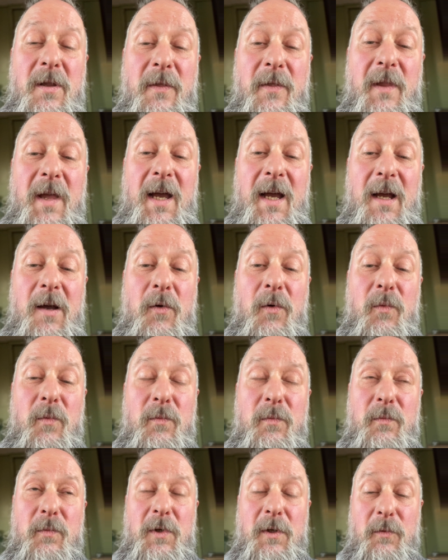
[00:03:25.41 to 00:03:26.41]
that
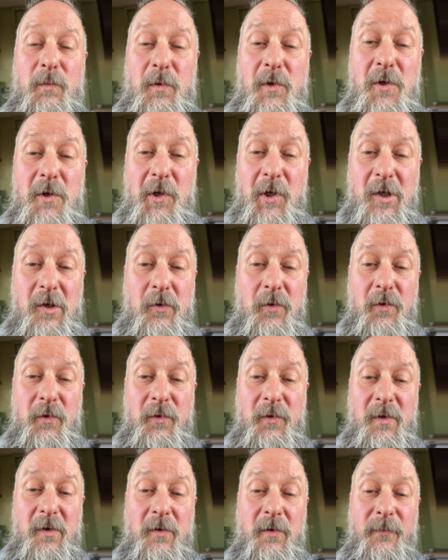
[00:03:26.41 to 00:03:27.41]
will work,
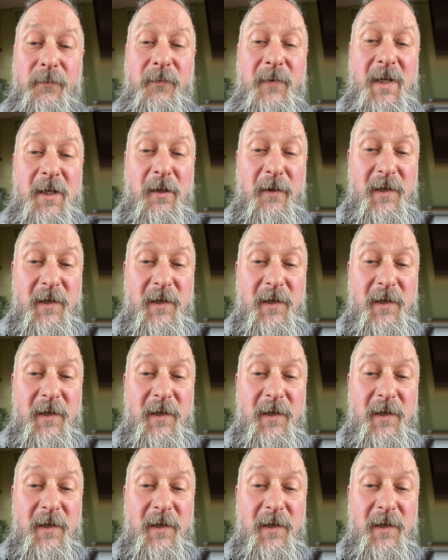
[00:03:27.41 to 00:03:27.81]
or feel